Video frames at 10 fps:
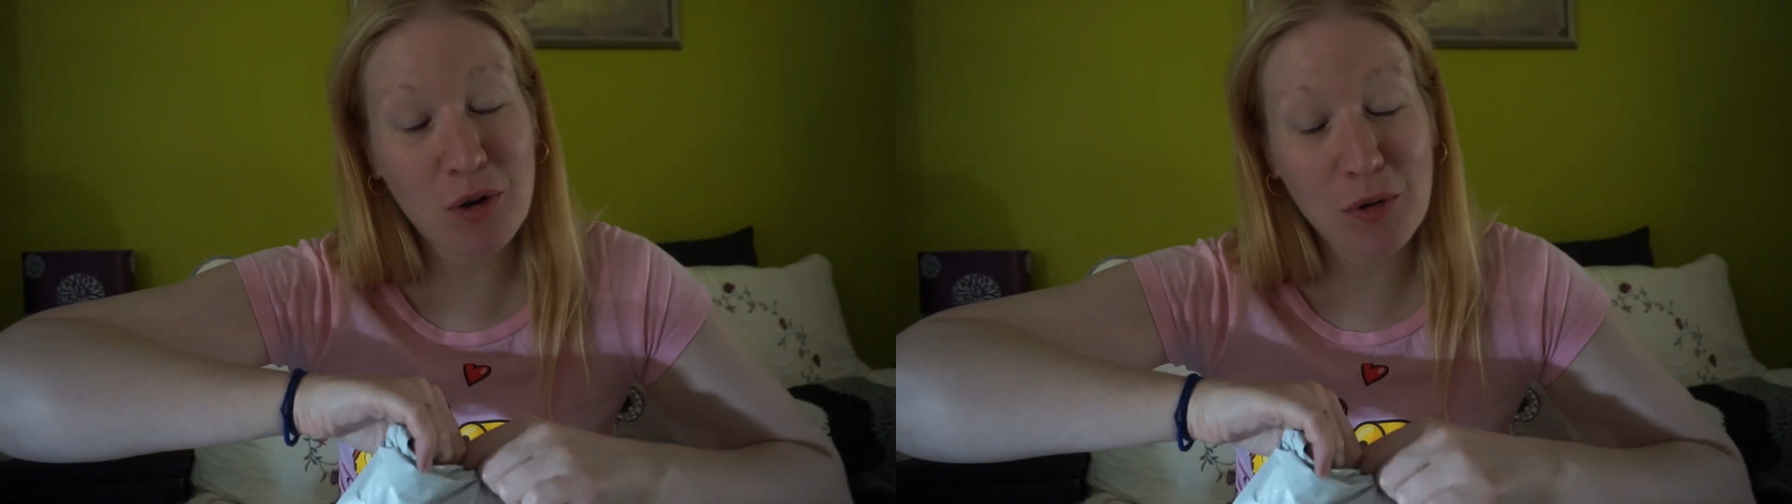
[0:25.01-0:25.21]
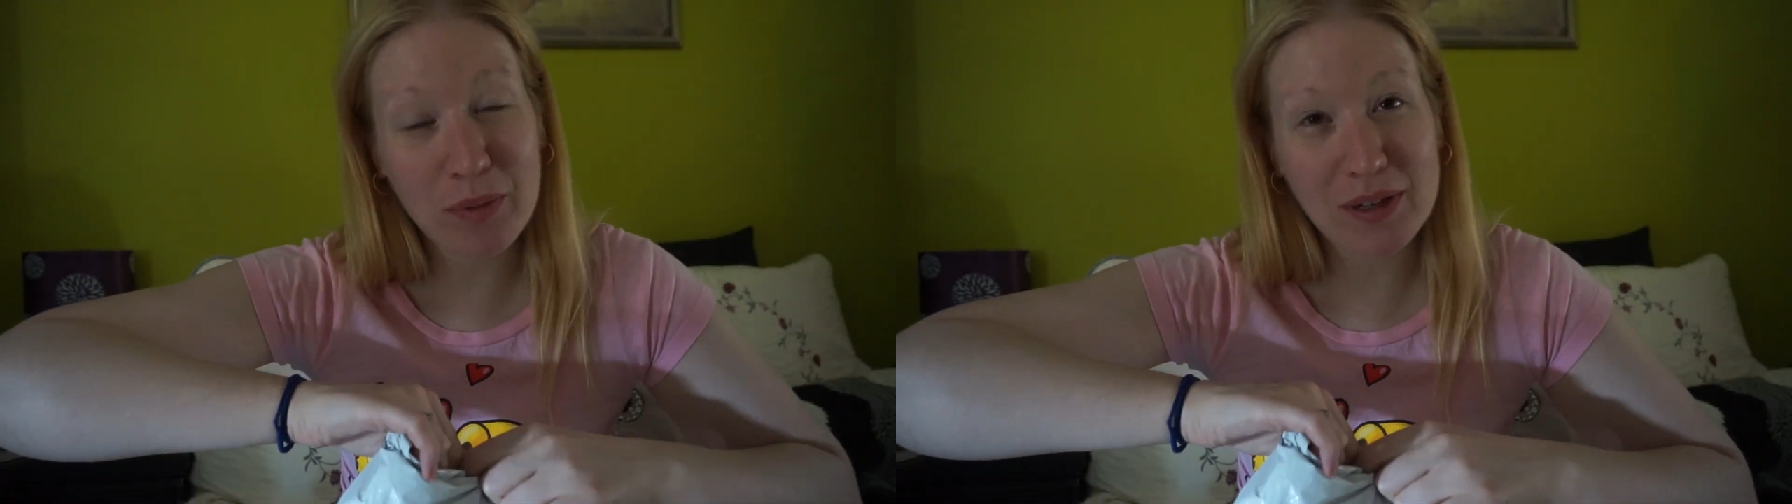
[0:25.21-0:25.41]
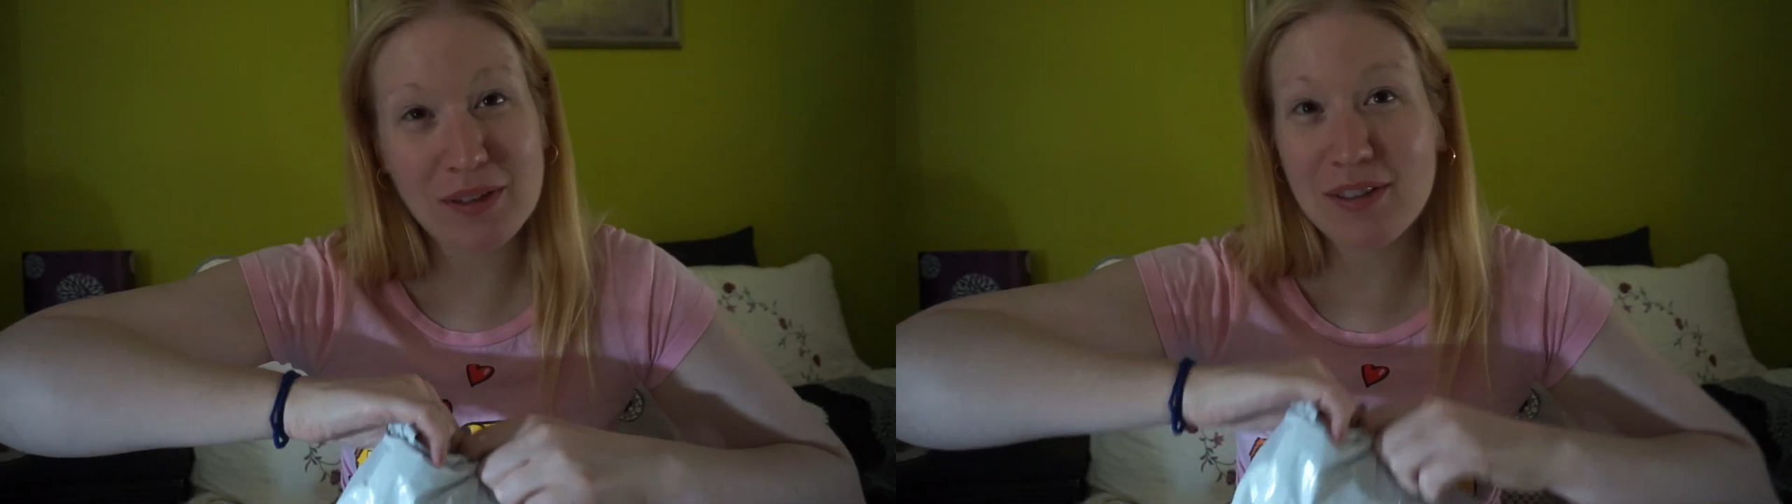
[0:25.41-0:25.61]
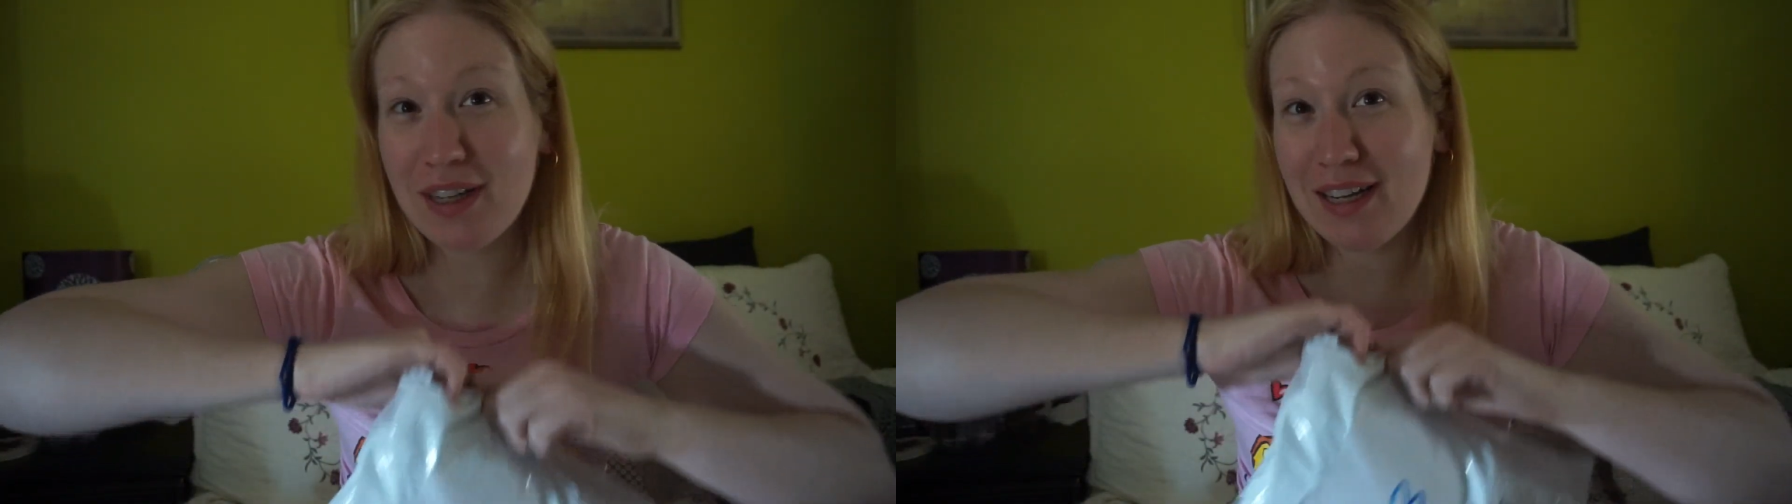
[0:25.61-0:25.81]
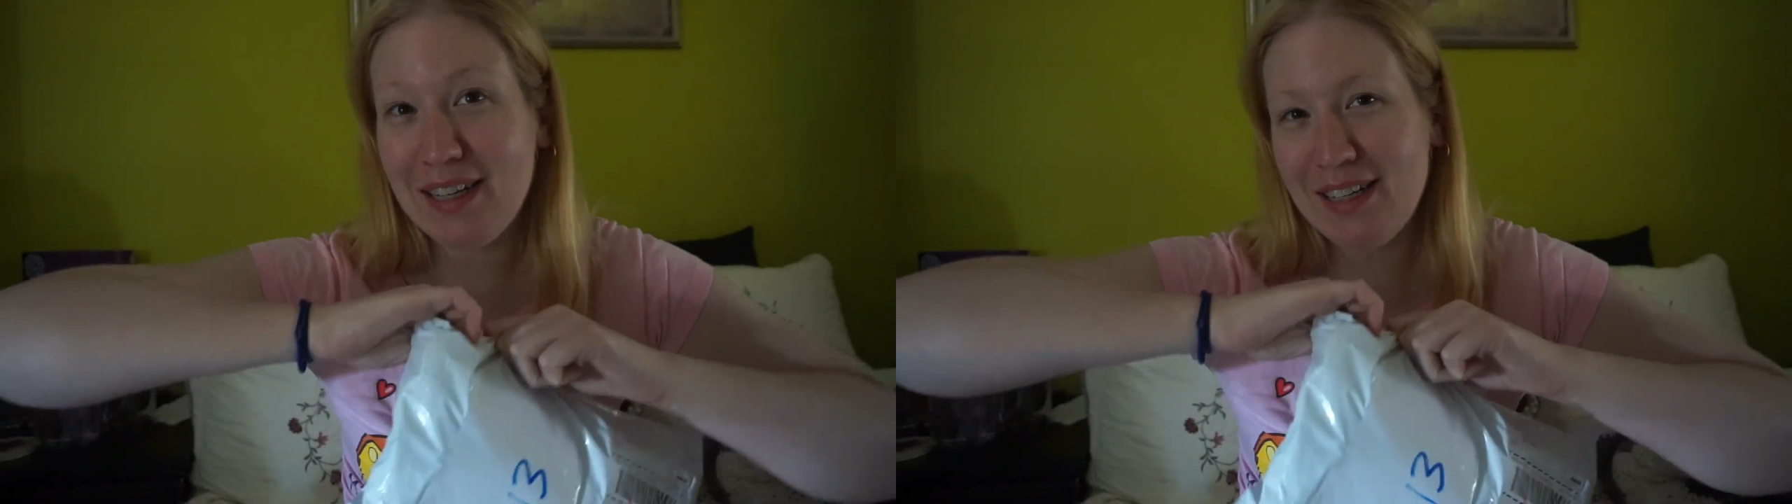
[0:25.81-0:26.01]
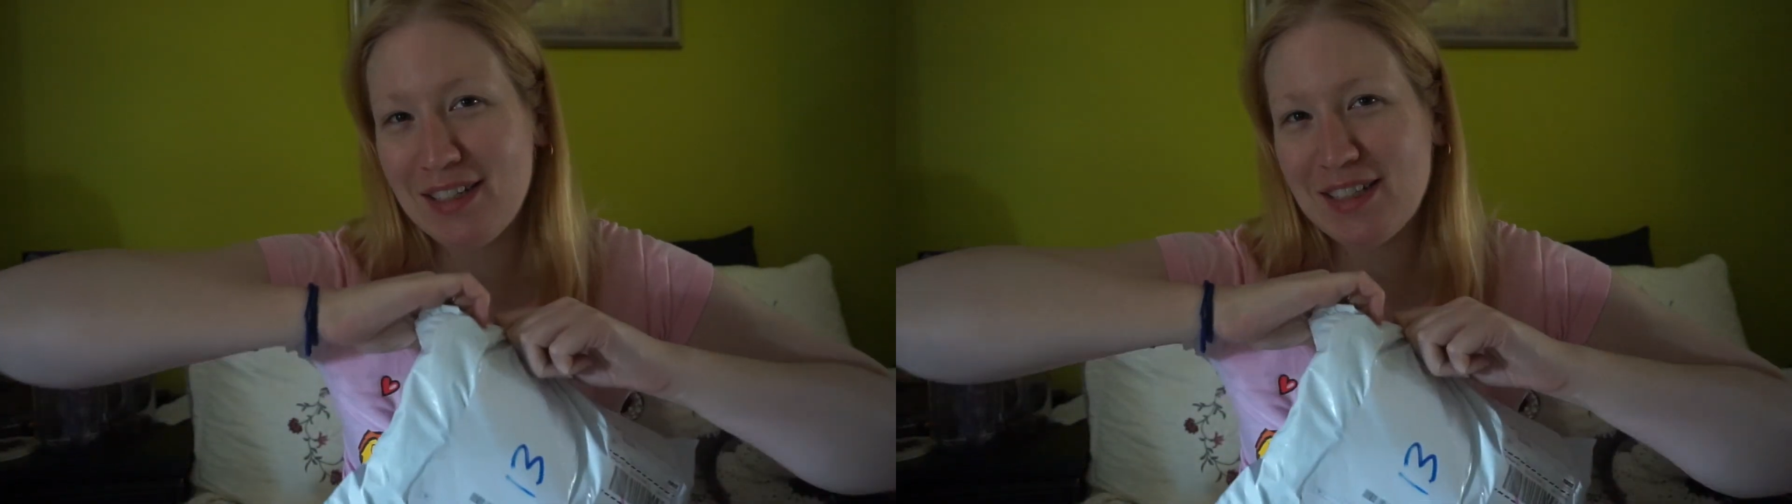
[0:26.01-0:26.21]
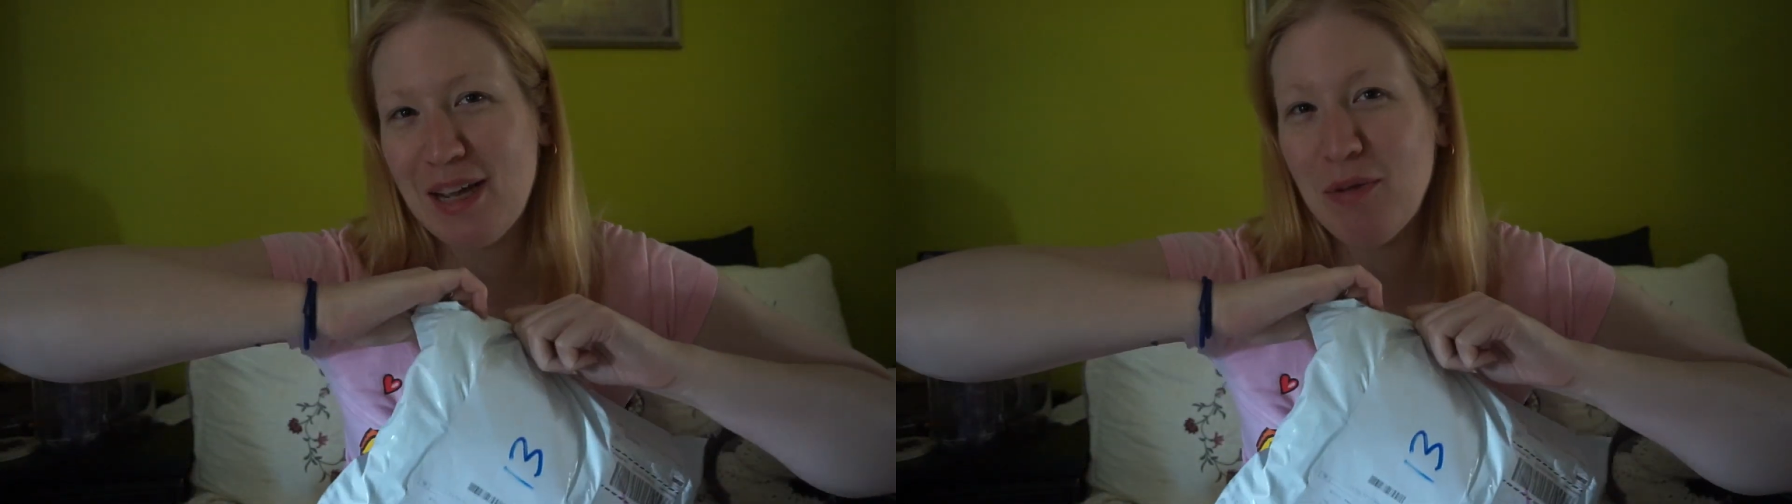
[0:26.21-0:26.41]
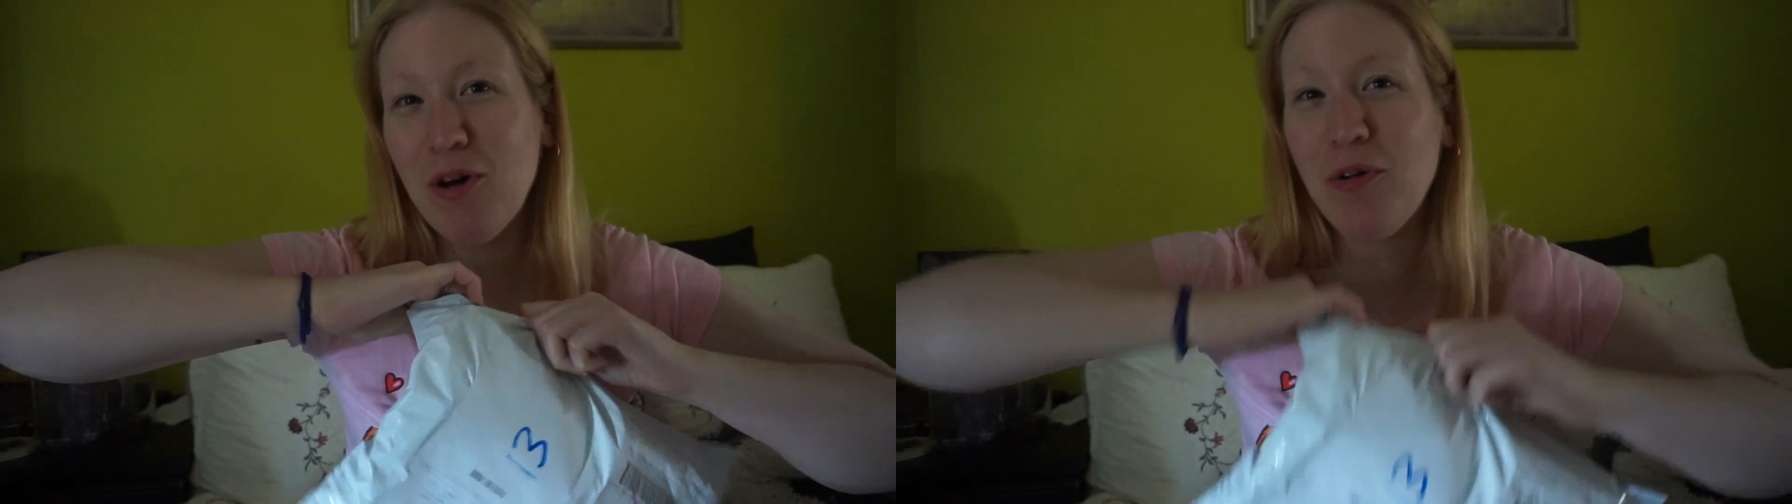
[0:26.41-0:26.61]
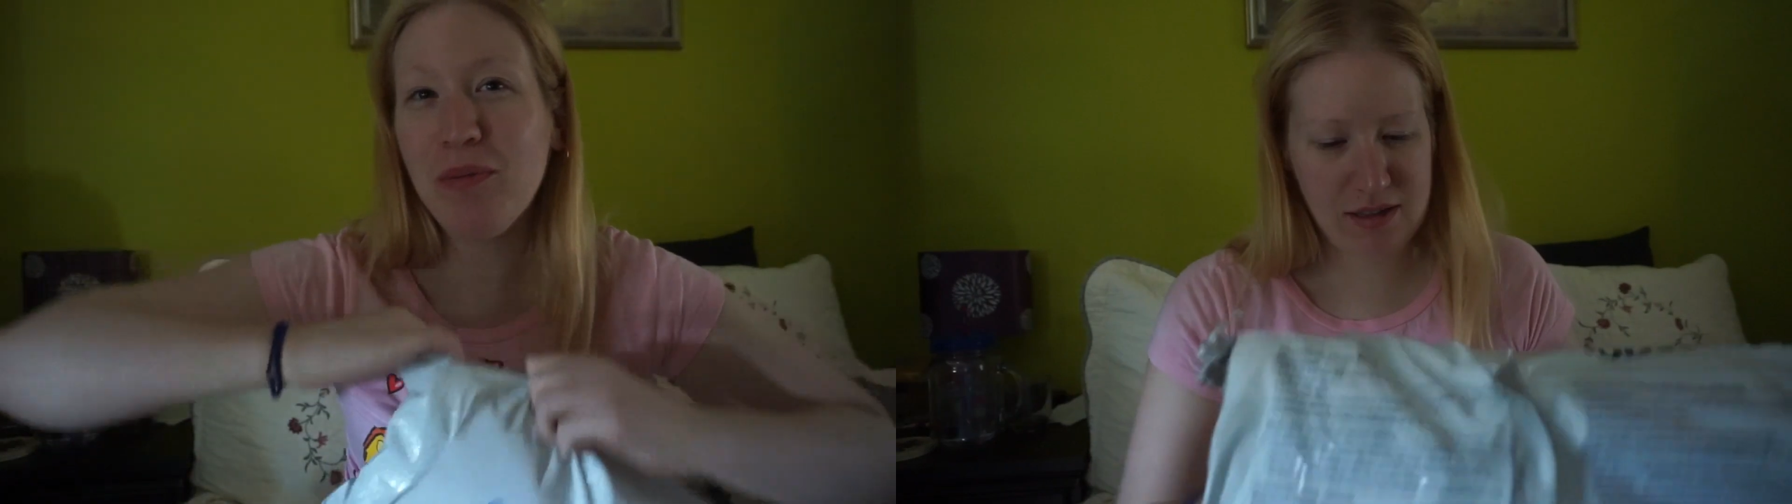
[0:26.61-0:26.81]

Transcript: open and he just came home.